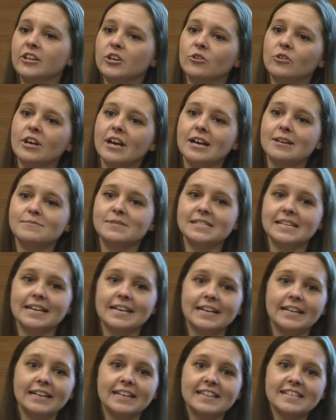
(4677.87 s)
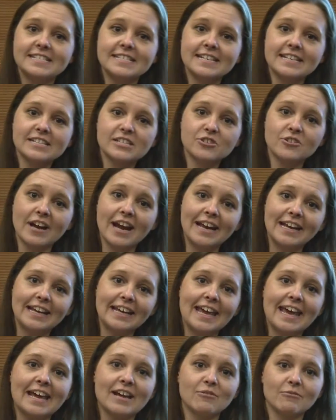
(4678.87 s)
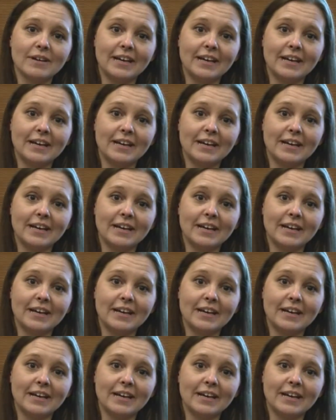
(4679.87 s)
who comes in in the sixth grade and can't